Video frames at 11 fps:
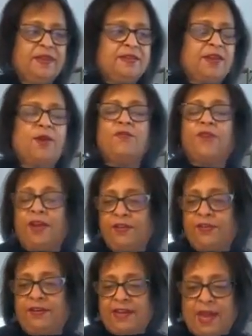So I'm very,
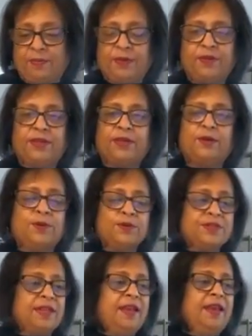very happy with the course,